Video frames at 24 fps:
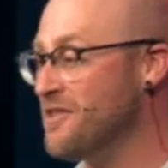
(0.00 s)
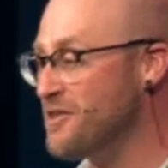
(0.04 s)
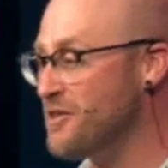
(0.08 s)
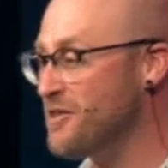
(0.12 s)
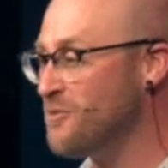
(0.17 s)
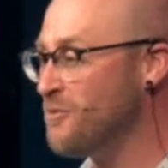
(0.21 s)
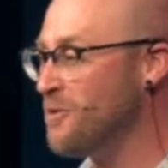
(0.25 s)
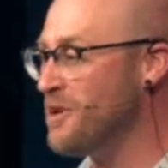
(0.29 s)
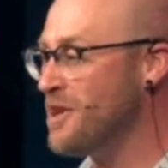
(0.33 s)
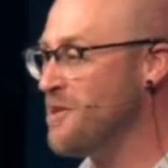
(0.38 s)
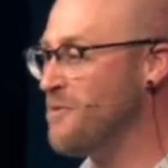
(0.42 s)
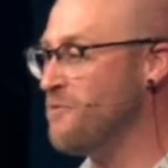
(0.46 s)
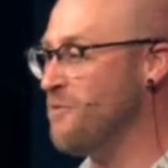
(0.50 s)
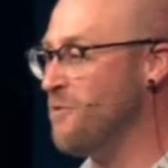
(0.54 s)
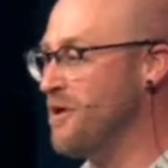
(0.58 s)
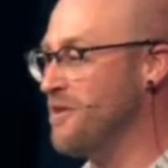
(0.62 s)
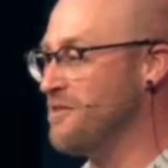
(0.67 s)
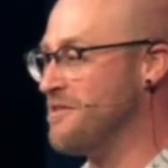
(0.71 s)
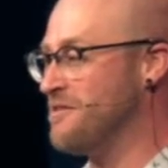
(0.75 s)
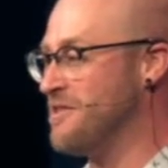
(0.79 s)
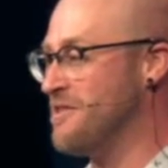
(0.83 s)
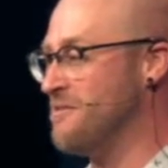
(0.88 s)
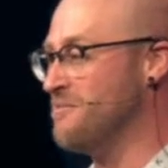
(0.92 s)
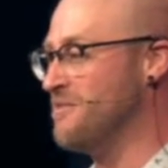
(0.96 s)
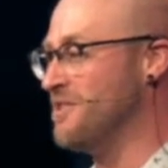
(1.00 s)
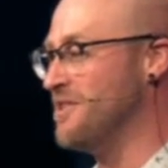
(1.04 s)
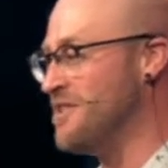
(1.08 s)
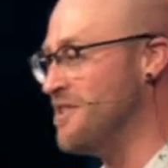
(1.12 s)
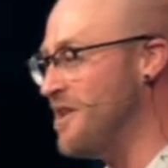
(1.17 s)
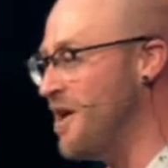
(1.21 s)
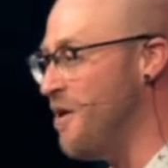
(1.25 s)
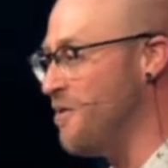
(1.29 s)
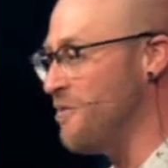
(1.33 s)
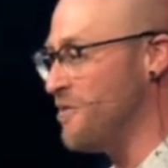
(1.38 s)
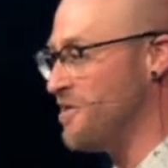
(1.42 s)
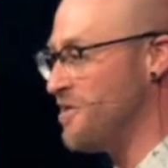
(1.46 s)
This is what he wants them to
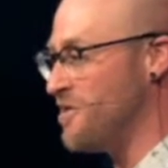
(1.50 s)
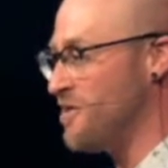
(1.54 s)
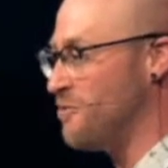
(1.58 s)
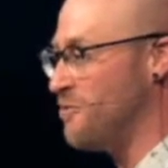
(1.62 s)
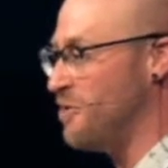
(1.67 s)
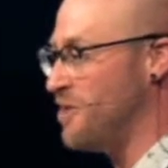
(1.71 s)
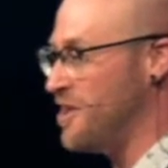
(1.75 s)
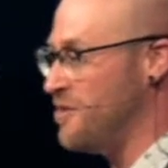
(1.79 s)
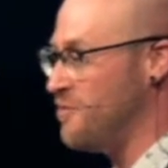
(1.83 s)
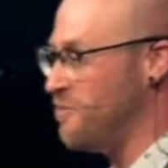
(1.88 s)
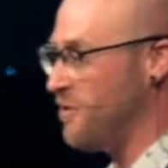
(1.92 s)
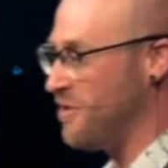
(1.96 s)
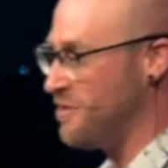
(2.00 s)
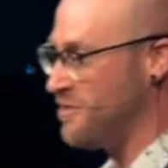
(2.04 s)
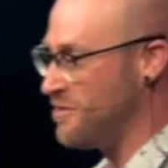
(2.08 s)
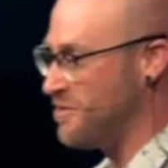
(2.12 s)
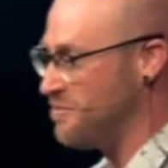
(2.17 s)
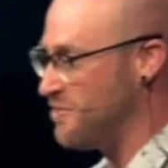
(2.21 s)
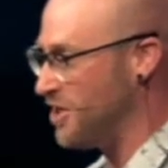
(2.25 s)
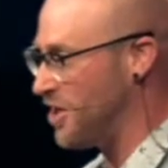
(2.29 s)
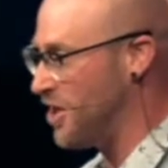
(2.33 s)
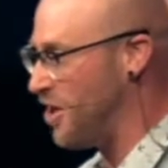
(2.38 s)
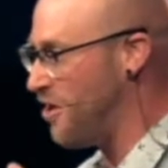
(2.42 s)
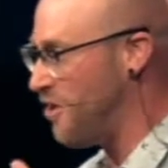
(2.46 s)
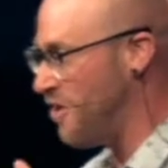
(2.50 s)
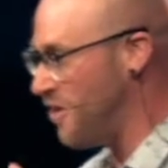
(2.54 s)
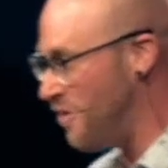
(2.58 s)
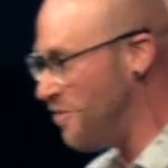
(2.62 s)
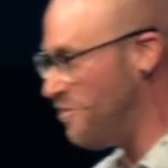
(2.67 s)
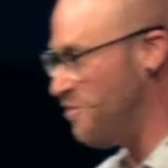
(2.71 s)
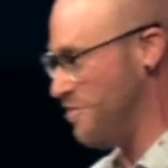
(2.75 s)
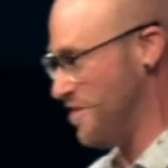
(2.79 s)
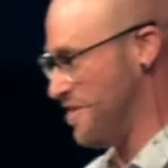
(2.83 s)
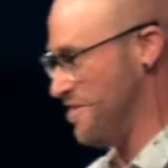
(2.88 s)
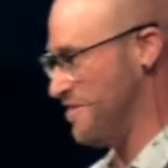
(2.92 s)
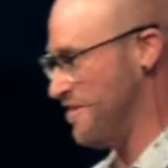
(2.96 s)
know. This is what he wants them to go
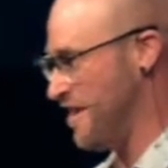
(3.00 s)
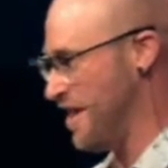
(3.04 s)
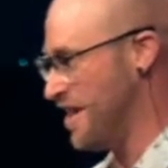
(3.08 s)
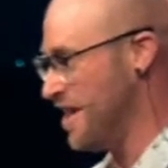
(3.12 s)
home with.